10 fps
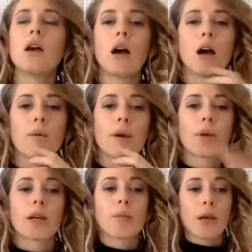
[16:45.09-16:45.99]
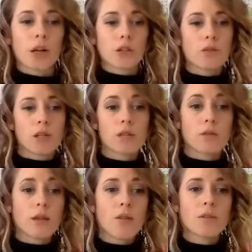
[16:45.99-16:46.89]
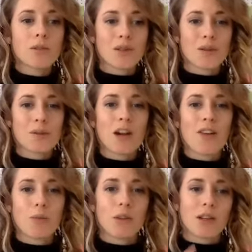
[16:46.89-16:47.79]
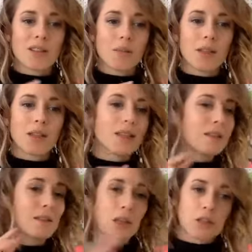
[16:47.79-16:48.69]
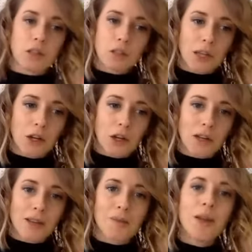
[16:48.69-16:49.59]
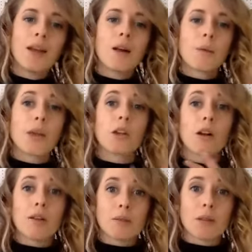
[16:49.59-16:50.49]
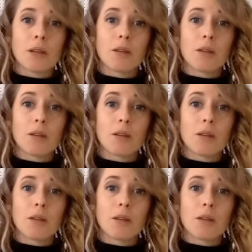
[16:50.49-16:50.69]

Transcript: I want to compare 2 things with them, so sometimes I'll have them put on something that like doesn't look that great on them, and then I'll have them